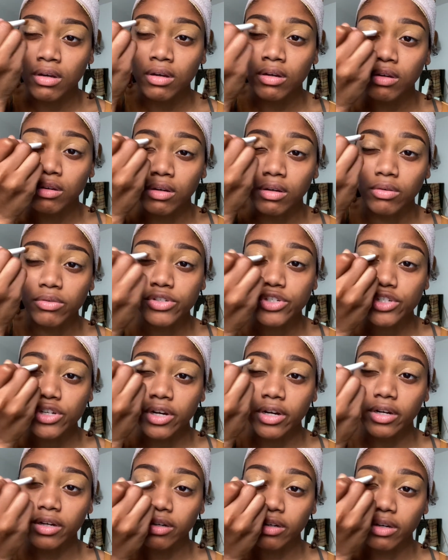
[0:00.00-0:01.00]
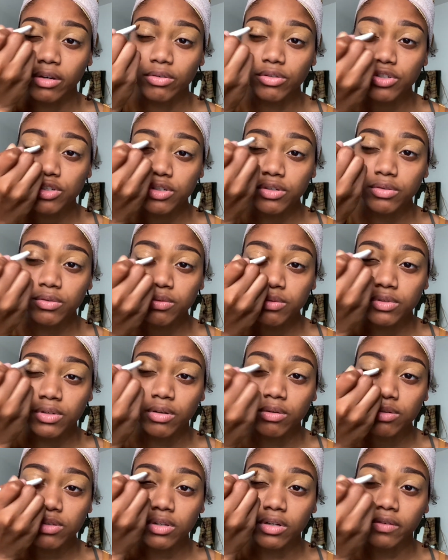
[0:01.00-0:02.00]
No shirt, no shoes, no
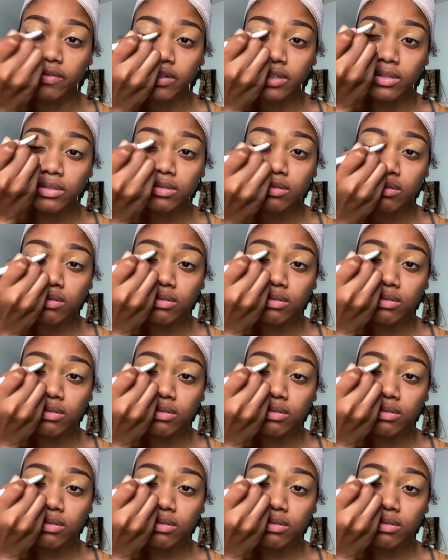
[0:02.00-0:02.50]
service.